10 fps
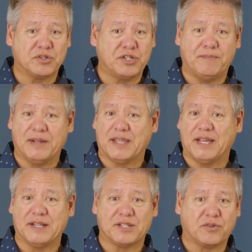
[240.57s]
We're shipping
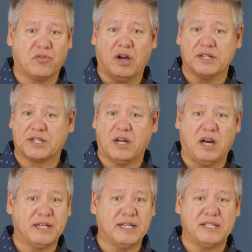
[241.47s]
things across
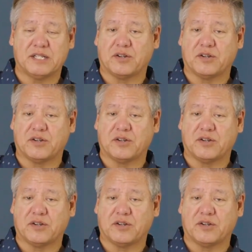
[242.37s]
continents,